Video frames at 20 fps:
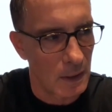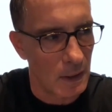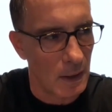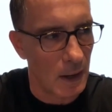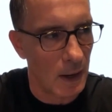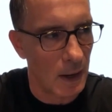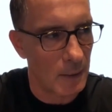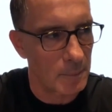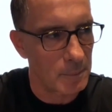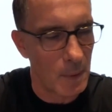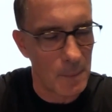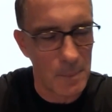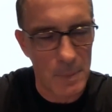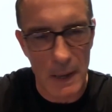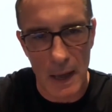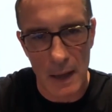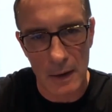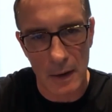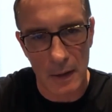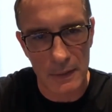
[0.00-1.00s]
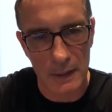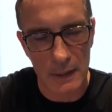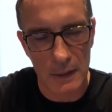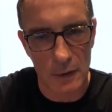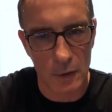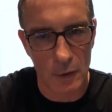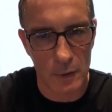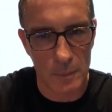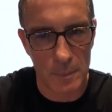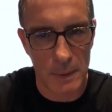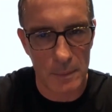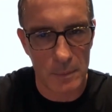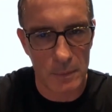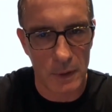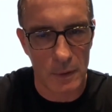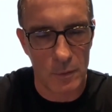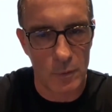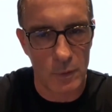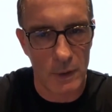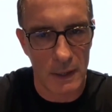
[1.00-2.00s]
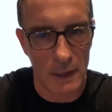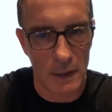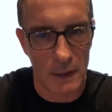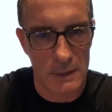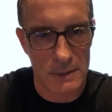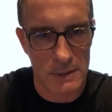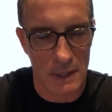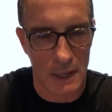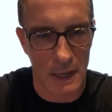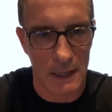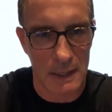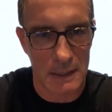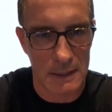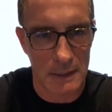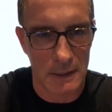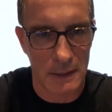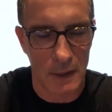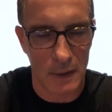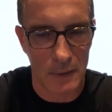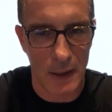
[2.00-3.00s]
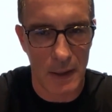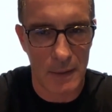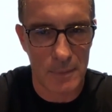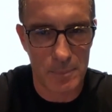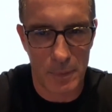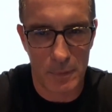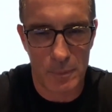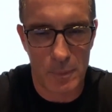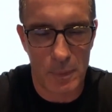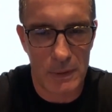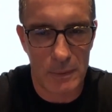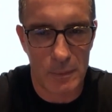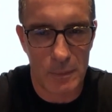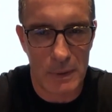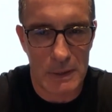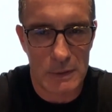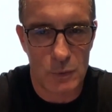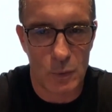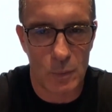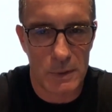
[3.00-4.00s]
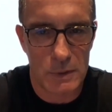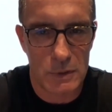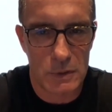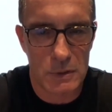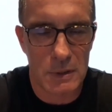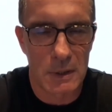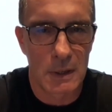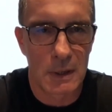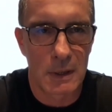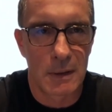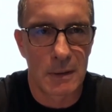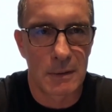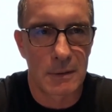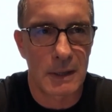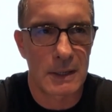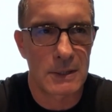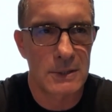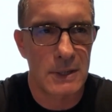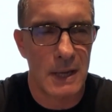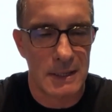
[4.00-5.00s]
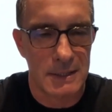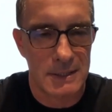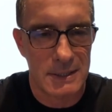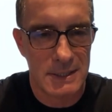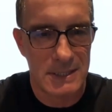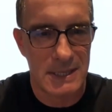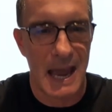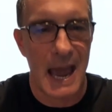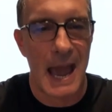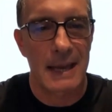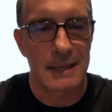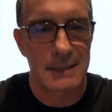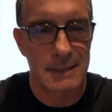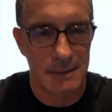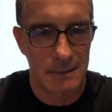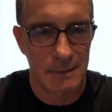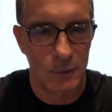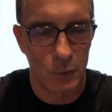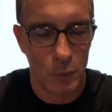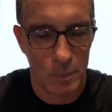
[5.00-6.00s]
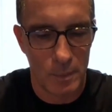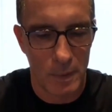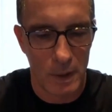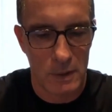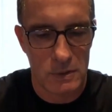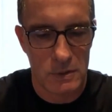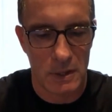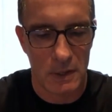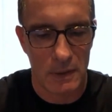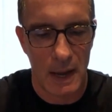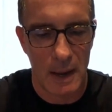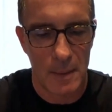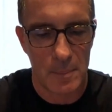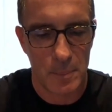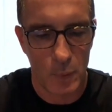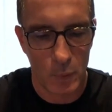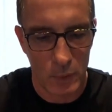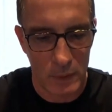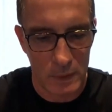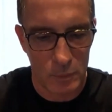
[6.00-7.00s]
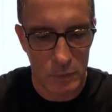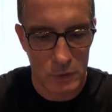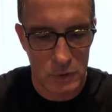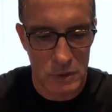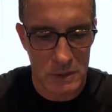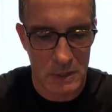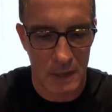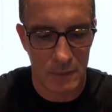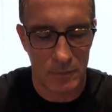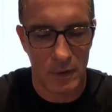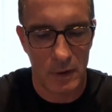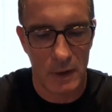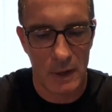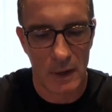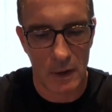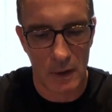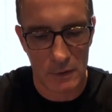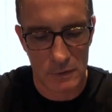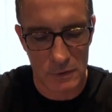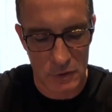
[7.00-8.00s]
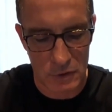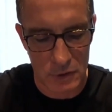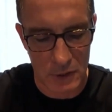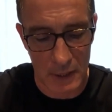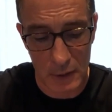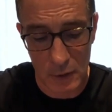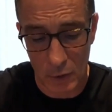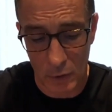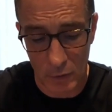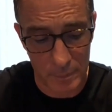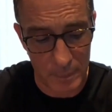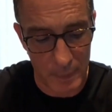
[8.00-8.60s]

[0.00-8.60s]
Um, and, I think a lot of people don't realize that, you know, and but when it's almost things get set almost at that point, which is then very hard to shake off.